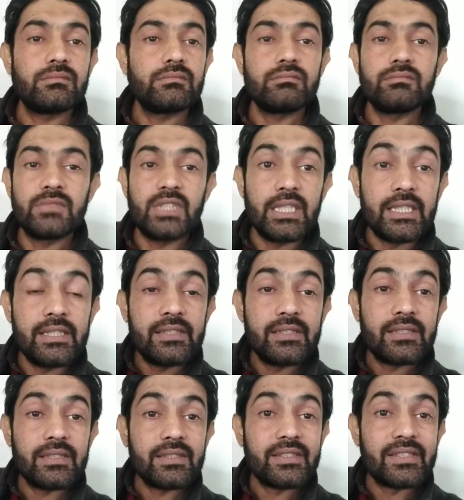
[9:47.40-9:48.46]
these
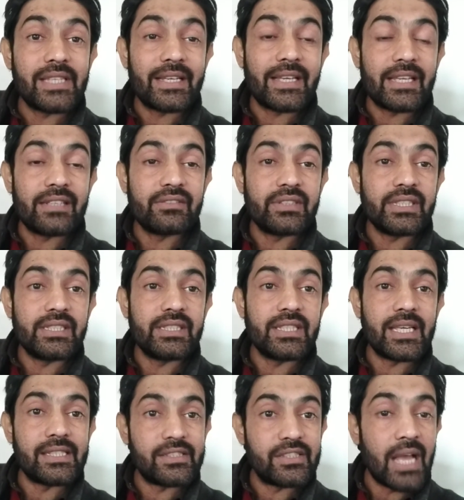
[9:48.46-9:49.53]
secondary
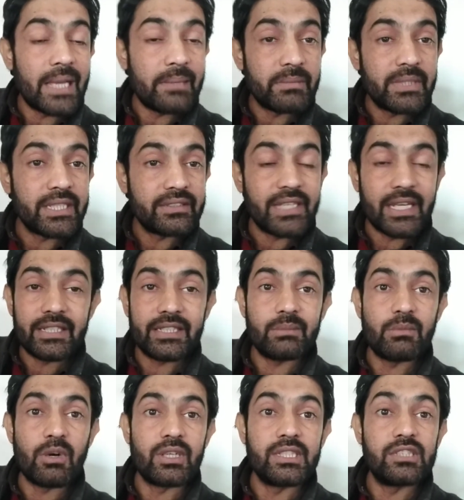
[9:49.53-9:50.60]
enzyme linked
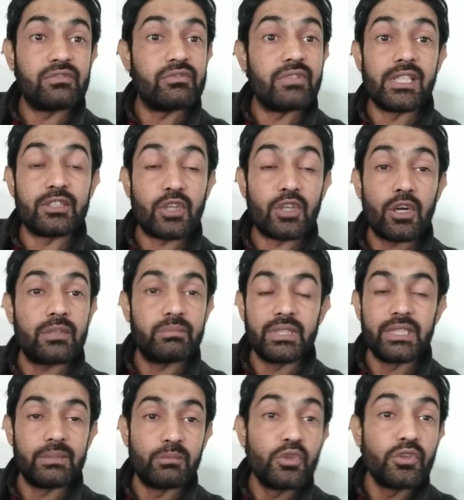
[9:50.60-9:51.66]
antibodies will not be
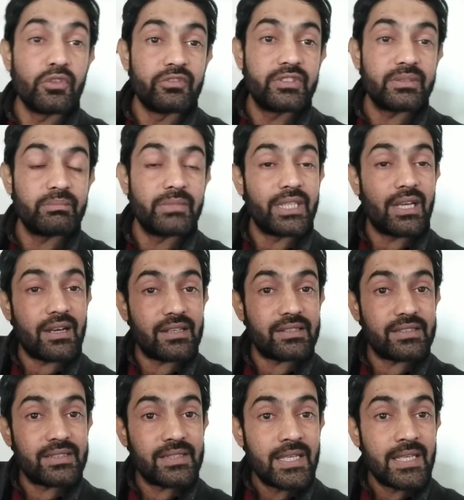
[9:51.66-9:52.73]
removed because